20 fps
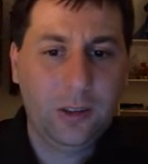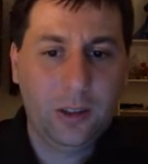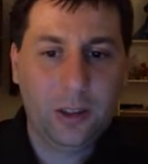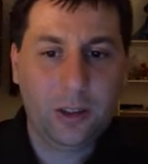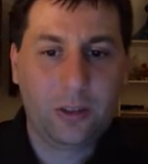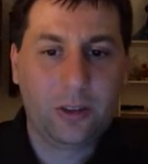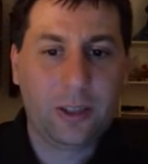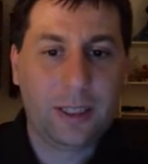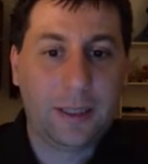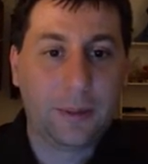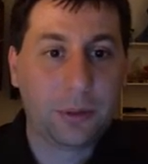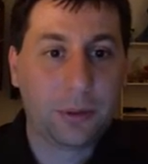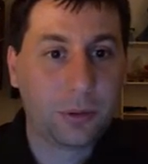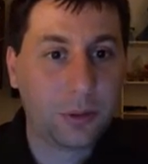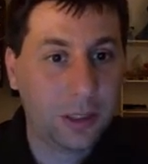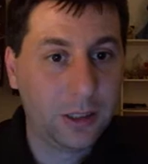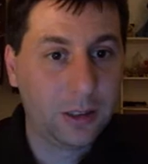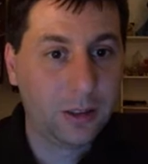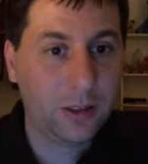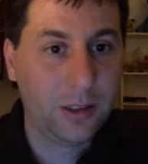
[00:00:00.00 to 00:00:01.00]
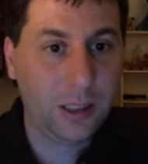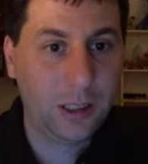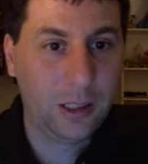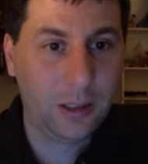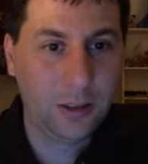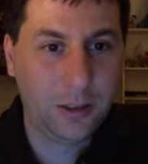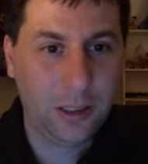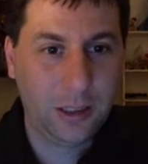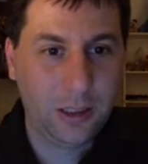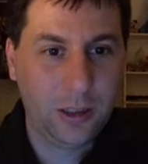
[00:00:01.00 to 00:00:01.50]
their job to write the
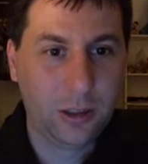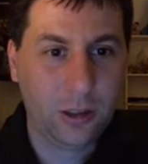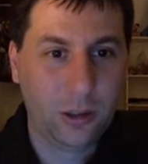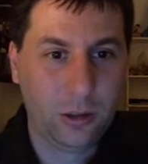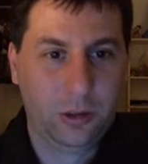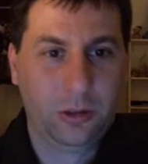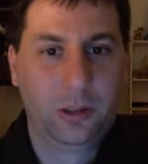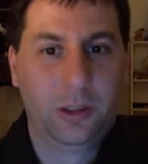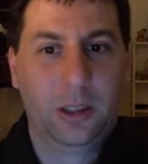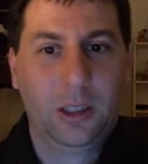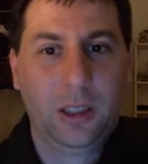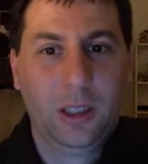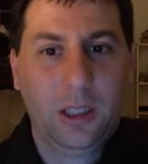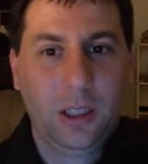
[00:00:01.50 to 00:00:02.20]
day-to-day -day code